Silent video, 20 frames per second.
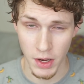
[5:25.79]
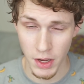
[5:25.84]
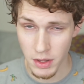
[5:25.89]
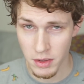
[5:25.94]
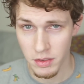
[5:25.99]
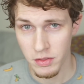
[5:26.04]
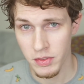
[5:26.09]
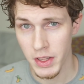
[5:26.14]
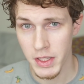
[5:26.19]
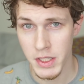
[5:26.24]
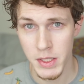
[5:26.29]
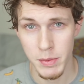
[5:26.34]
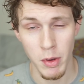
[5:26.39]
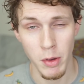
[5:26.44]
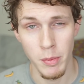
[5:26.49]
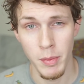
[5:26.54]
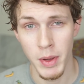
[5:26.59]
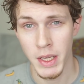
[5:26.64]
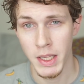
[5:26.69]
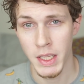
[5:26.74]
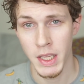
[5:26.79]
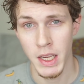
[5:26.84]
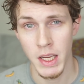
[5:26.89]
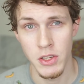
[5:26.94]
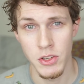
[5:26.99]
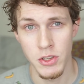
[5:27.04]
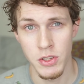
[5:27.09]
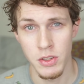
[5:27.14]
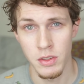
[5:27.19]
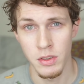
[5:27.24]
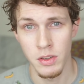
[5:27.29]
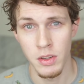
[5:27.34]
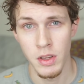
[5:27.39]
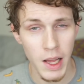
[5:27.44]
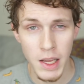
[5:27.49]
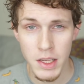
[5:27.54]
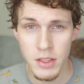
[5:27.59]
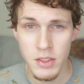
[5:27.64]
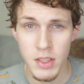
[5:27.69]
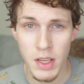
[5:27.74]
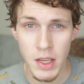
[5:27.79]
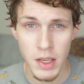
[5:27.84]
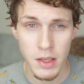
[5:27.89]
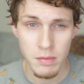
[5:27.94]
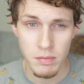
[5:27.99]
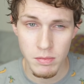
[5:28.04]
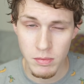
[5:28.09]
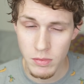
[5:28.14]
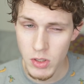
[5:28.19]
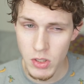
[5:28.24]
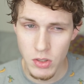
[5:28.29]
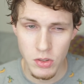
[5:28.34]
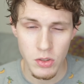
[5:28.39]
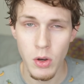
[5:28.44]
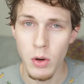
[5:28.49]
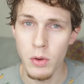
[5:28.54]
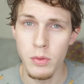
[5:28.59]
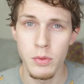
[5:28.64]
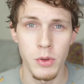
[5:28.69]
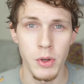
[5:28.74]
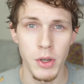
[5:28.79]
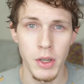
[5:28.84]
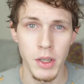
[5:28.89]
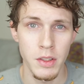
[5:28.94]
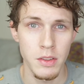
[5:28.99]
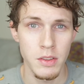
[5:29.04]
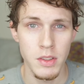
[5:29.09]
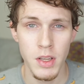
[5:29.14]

on the fence about medication, I say just go for it.